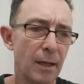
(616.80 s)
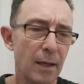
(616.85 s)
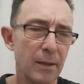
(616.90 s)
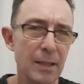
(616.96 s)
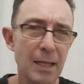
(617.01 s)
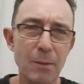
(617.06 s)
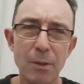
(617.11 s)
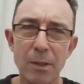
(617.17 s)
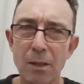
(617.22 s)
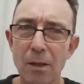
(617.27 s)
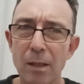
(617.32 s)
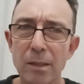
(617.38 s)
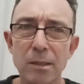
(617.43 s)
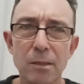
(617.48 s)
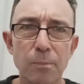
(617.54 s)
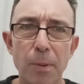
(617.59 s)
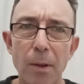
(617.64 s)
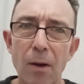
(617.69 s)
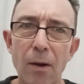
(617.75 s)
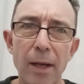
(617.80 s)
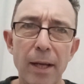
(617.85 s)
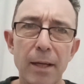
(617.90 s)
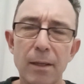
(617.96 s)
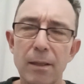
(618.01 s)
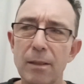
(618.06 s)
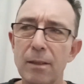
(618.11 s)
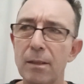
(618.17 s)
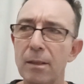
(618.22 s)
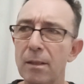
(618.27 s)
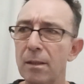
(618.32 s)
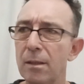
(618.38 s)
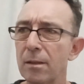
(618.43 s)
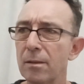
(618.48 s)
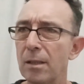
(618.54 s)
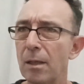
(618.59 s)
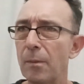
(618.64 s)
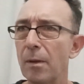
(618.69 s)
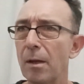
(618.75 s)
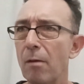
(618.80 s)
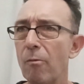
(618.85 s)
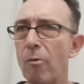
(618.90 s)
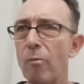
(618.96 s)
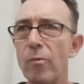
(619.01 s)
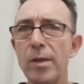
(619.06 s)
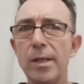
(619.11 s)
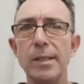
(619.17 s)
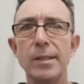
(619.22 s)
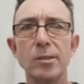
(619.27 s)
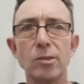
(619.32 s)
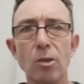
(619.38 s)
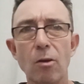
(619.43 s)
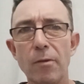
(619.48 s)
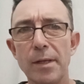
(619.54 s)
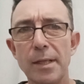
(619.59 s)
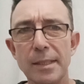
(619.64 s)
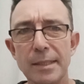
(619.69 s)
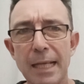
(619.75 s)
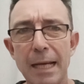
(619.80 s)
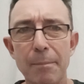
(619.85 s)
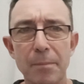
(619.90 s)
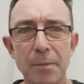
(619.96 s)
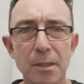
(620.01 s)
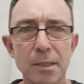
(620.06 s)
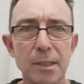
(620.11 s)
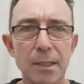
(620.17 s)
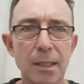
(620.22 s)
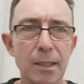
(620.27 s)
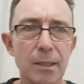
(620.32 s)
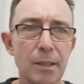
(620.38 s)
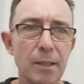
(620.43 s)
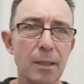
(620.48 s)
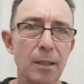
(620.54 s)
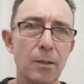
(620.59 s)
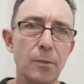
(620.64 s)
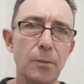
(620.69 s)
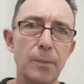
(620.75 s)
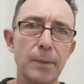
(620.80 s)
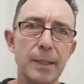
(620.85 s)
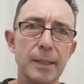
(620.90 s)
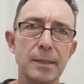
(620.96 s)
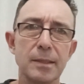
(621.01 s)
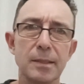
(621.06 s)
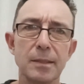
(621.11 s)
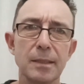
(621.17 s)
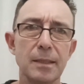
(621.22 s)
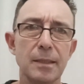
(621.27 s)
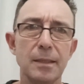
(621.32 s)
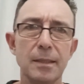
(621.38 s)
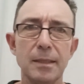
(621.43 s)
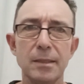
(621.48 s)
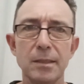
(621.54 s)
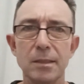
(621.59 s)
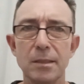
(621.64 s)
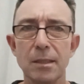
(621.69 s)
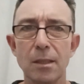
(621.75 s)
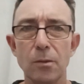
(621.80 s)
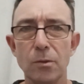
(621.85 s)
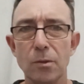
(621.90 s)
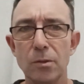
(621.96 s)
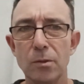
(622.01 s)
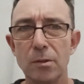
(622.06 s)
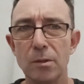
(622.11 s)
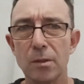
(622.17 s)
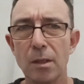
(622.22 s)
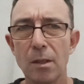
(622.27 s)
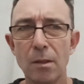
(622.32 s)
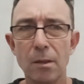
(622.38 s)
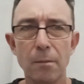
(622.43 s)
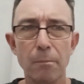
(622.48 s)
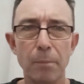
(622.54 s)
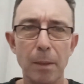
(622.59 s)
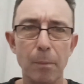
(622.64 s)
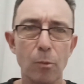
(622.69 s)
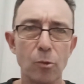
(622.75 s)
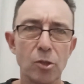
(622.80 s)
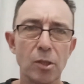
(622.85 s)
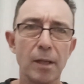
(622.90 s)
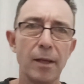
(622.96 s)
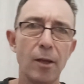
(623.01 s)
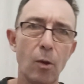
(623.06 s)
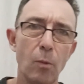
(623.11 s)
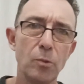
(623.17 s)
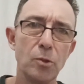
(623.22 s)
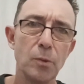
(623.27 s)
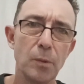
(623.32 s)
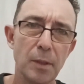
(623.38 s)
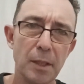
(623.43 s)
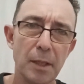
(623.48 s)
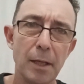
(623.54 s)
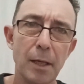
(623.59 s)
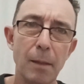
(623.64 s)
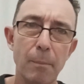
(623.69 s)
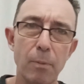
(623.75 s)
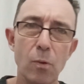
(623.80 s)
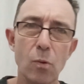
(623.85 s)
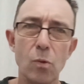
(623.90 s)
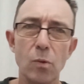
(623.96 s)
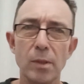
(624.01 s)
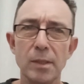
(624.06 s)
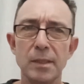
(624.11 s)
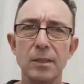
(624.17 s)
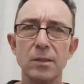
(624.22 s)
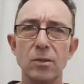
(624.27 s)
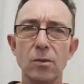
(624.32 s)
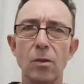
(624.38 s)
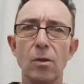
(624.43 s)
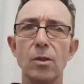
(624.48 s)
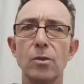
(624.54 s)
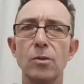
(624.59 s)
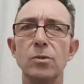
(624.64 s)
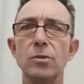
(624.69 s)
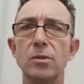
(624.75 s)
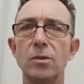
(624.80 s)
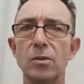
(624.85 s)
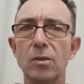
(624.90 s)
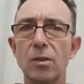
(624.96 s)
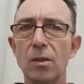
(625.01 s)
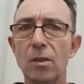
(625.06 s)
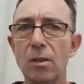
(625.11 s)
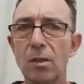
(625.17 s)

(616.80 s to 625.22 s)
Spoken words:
and they were nice as pie. They were like, "We're really sorry this happened to you. You know, this is no good. People should have helped you at the airport. This is not a good,